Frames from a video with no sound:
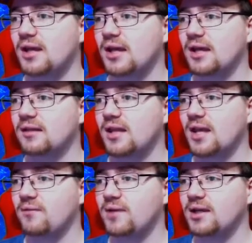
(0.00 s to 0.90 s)
and
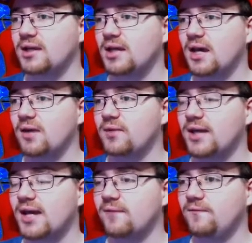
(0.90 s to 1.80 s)
there we go,
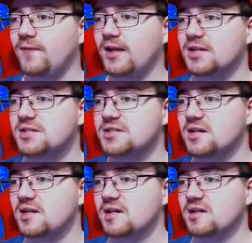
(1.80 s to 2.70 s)
we have
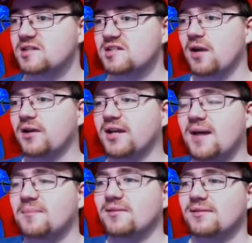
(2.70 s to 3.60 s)
finished Star Cop.